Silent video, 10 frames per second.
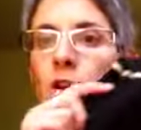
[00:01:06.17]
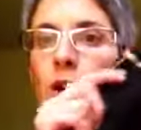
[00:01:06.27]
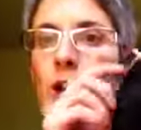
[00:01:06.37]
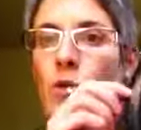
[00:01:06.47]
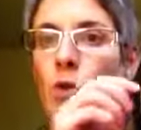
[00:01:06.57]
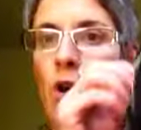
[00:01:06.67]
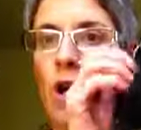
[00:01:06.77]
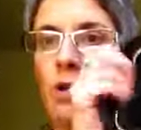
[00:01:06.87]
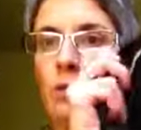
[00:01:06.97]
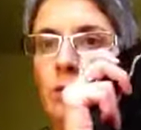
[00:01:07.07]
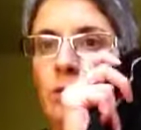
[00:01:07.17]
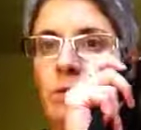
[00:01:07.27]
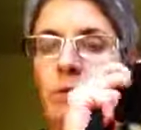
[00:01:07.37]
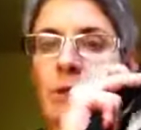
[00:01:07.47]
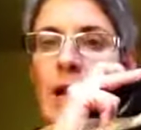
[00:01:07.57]
Crown Royal
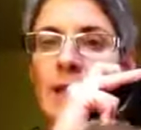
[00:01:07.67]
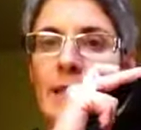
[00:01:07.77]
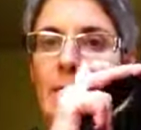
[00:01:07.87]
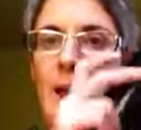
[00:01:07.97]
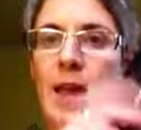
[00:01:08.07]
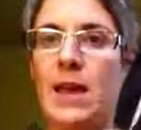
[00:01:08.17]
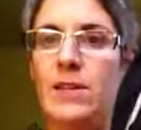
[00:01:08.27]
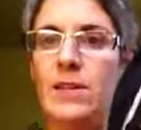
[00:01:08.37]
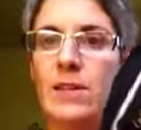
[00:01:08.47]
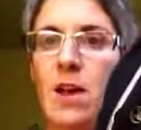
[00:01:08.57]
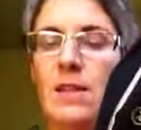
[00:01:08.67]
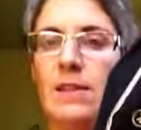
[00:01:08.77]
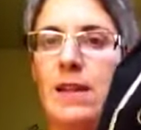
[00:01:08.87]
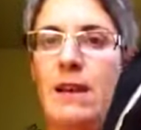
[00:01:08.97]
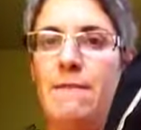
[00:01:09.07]
classic bag. I just thought it
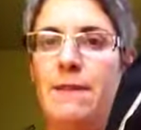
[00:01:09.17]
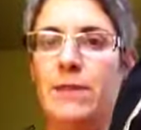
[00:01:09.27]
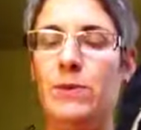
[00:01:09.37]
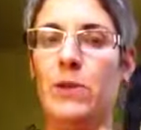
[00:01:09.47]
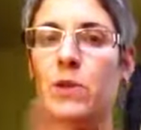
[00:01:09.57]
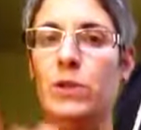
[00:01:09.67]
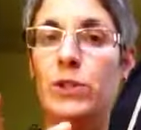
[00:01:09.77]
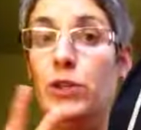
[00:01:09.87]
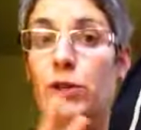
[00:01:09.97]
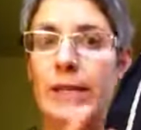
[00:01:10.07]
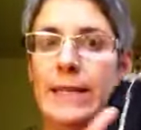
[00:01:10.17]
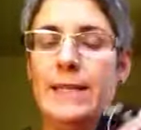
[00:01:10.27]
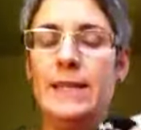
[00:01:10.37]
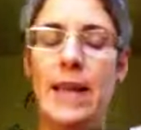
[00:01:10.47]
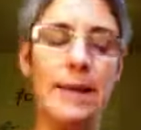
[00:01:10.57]
kind of fits with the whole New
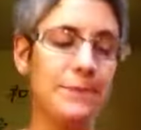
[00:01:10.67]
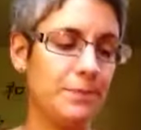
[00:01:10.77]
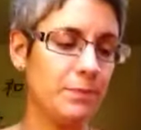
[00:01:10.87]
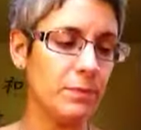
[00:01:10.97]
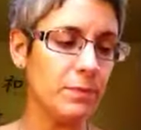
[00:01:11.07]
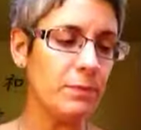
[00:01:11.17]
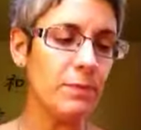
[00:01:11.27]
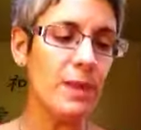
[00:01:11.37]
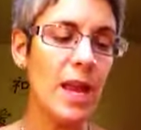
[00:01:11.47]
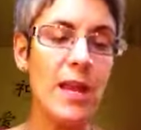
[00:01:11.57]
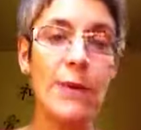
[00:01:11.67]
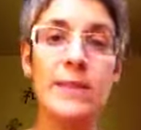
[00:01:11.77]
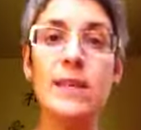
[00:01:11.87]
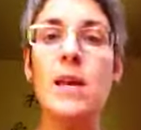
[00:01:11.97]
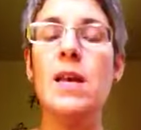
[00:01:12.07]
Orleans thing. Anyways,